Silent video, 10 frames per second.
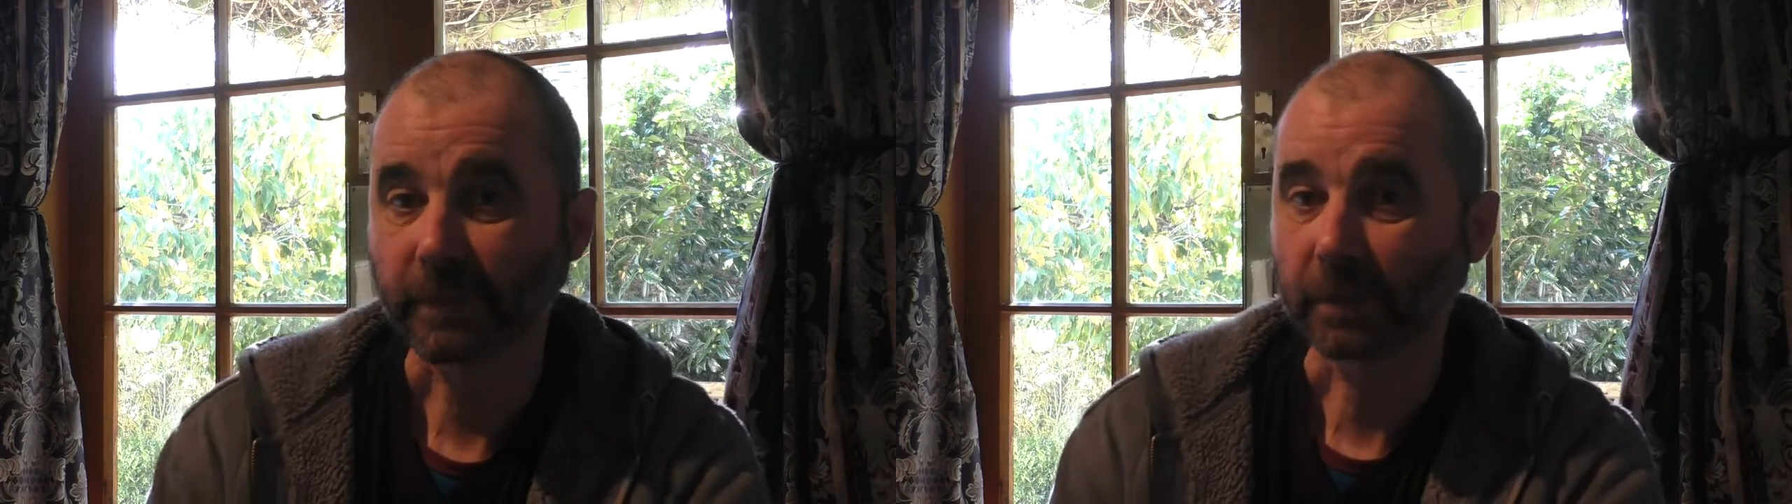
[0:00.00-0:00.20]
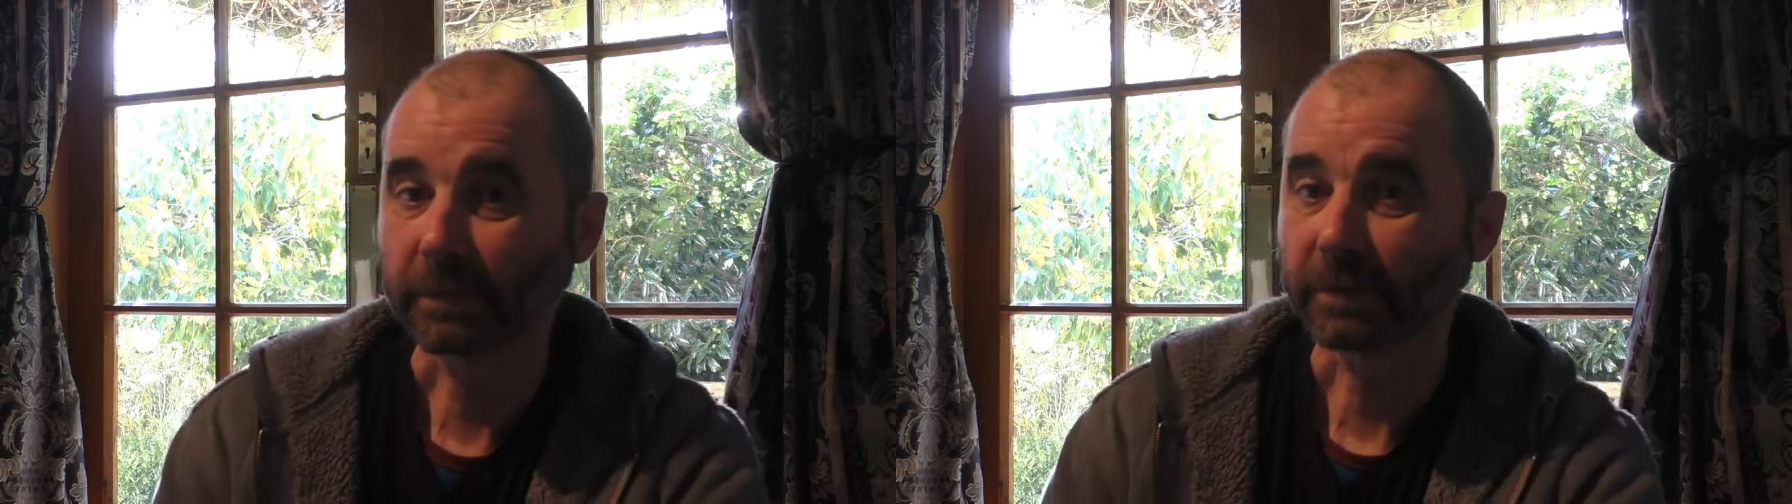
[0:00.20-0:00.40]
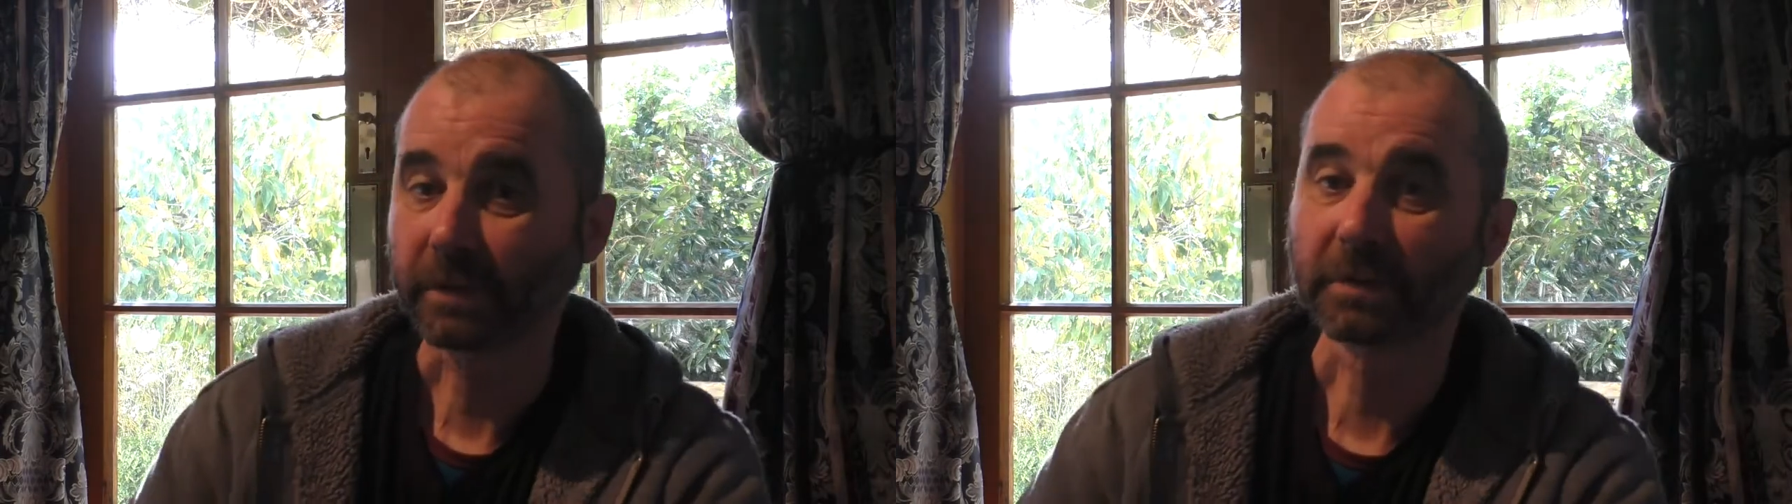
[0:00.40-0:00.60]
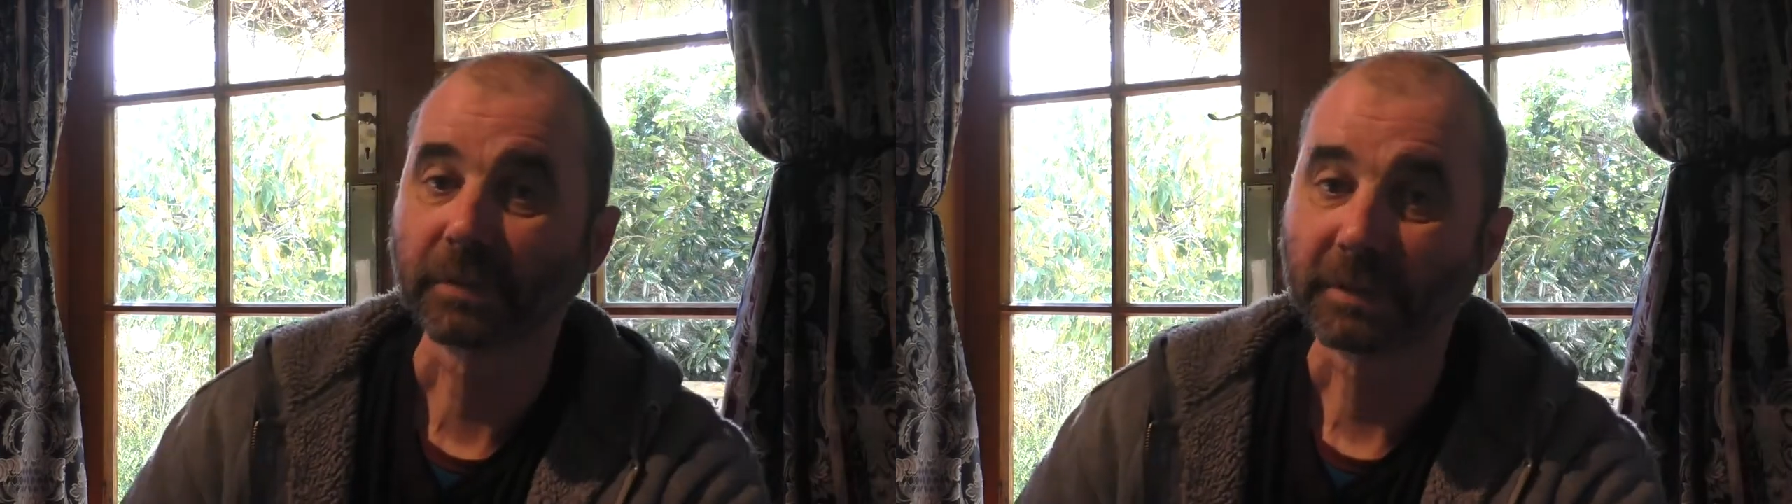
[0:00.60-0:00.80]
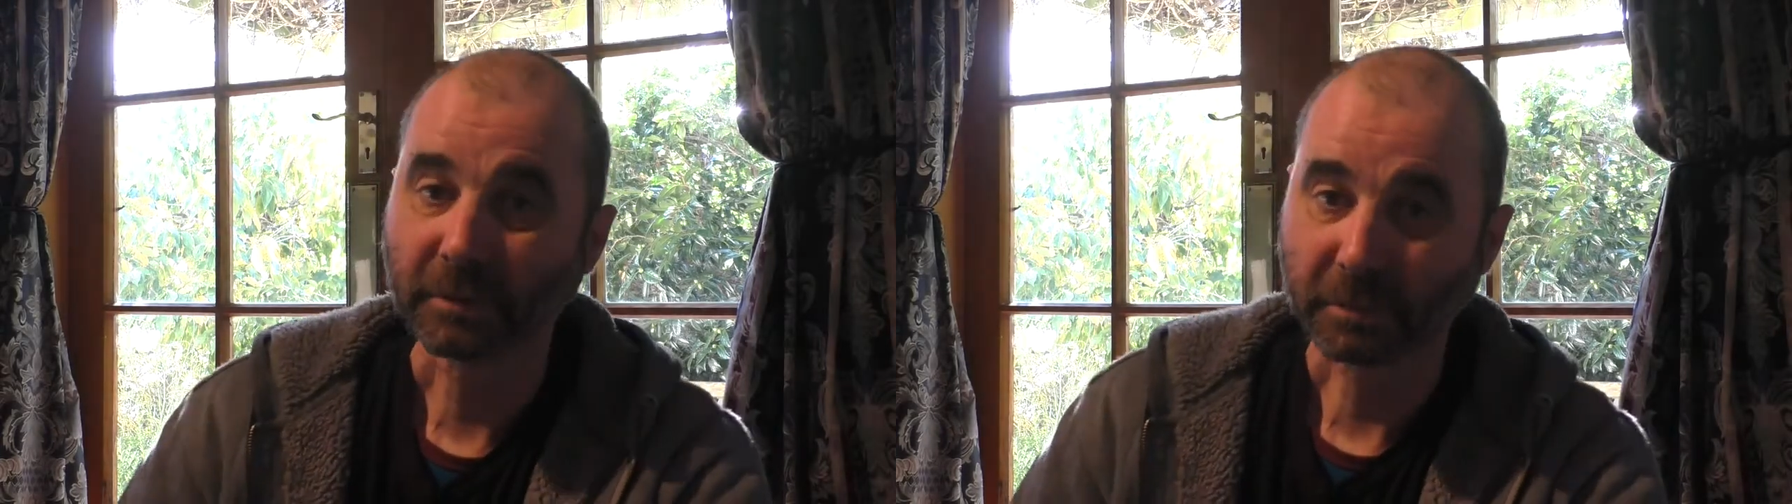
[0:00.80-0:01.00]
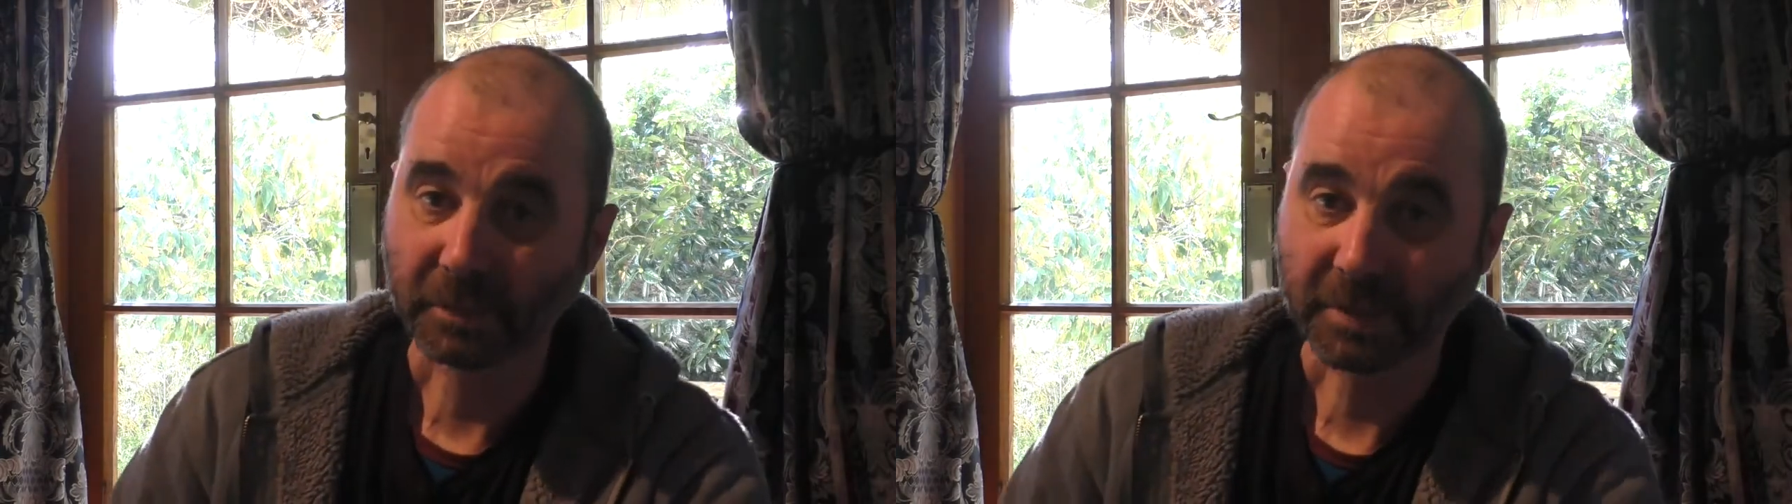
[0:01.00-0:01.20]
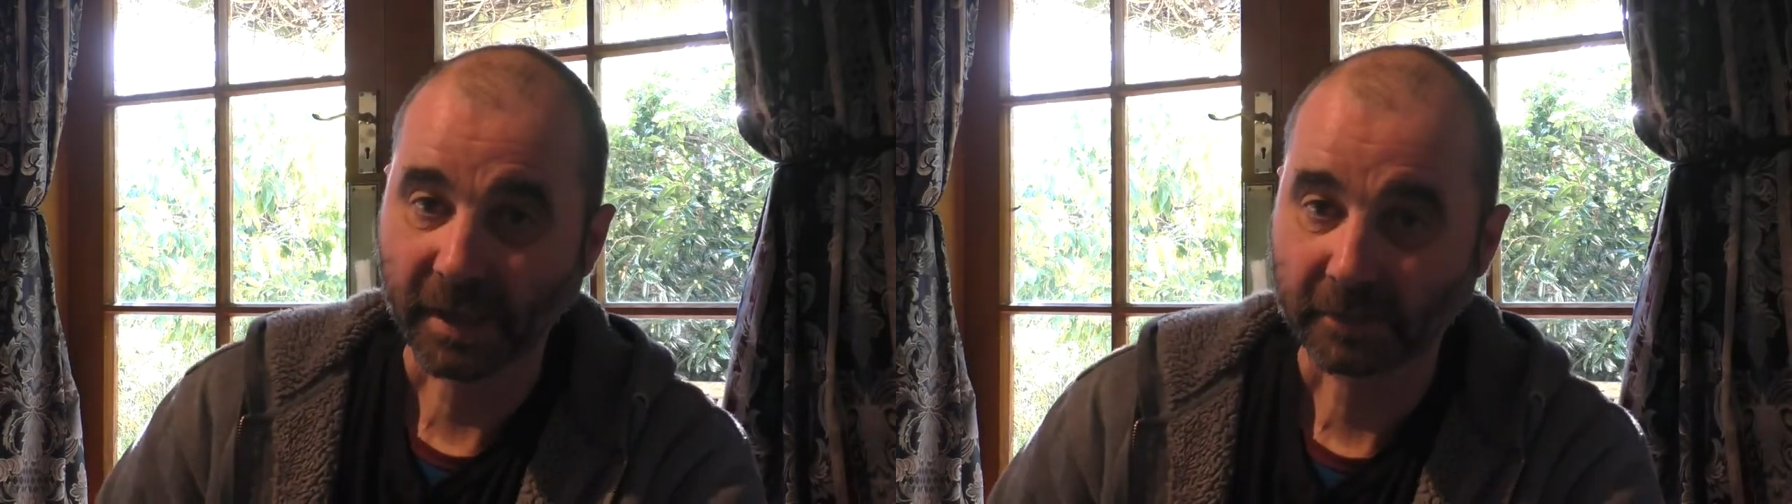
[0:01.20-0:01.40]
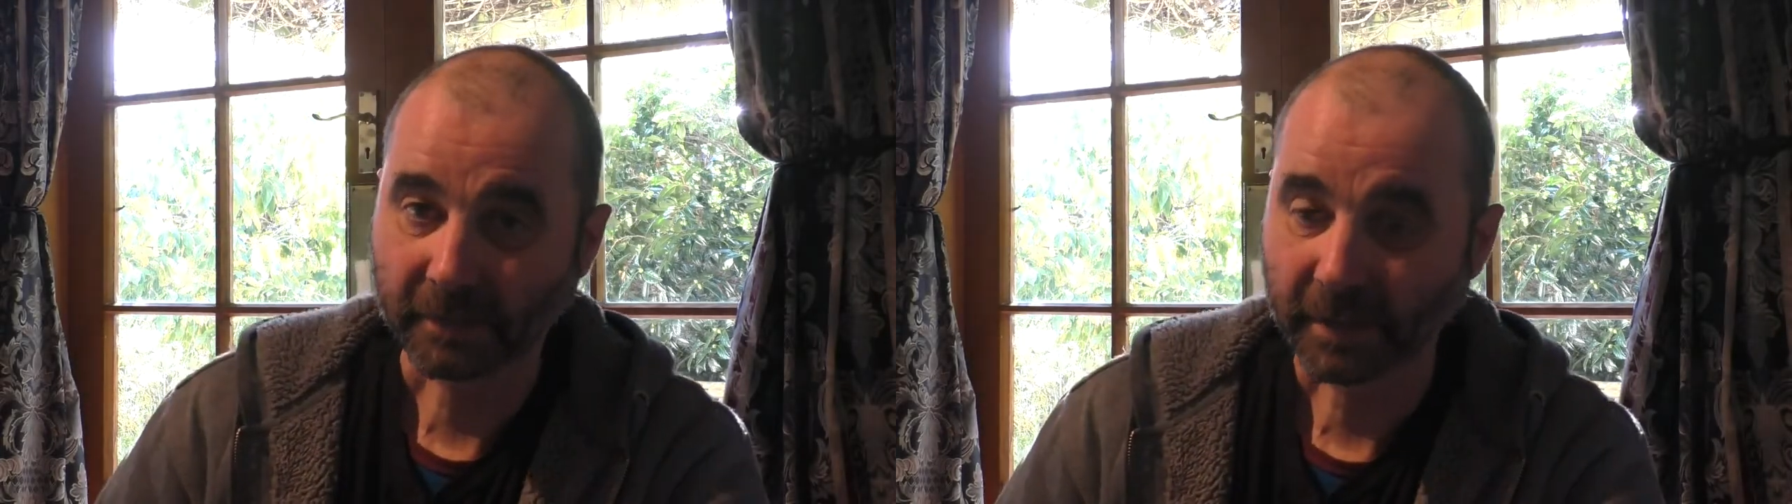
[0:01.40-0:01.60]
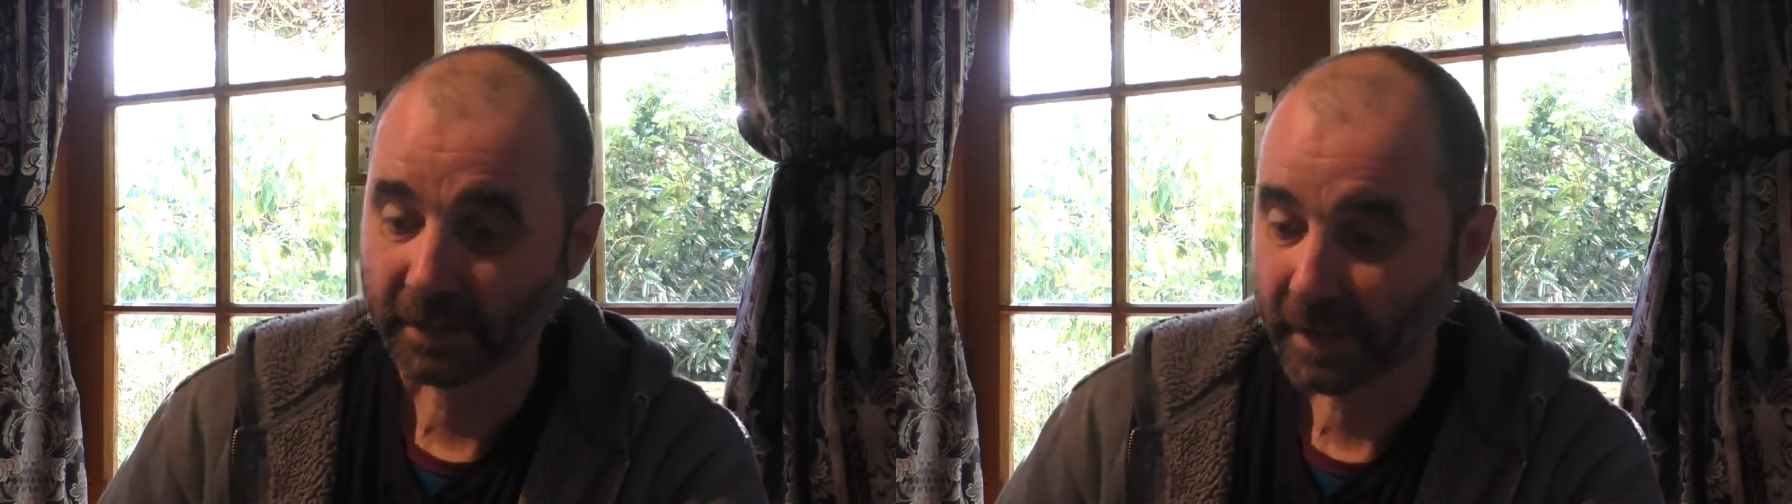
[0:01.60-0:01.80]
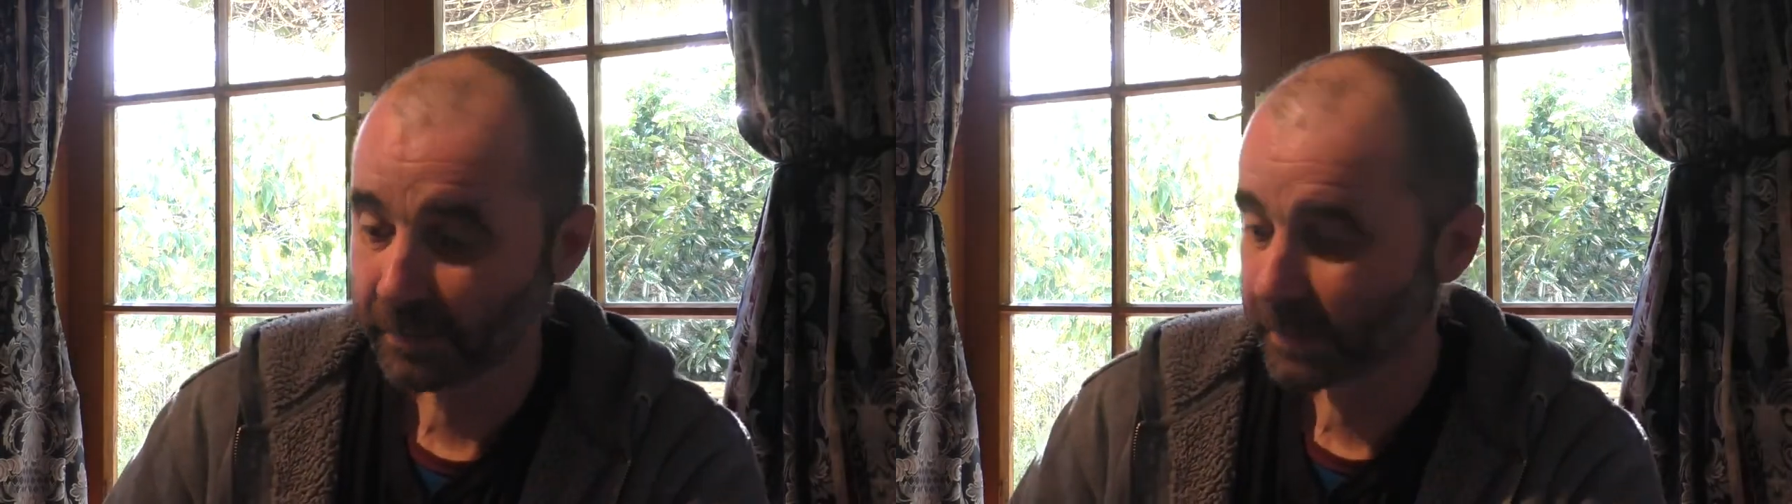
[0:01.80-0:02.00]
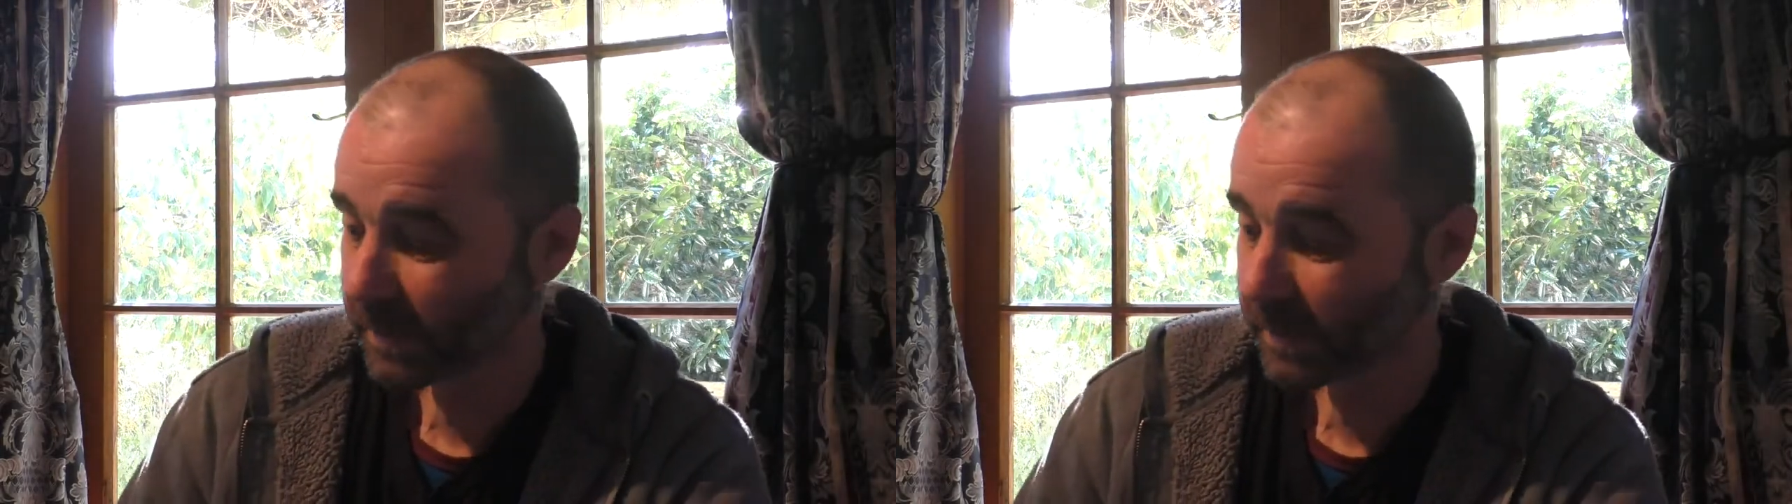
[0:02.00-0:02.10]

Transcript: I'm not going to be doing myself any damage,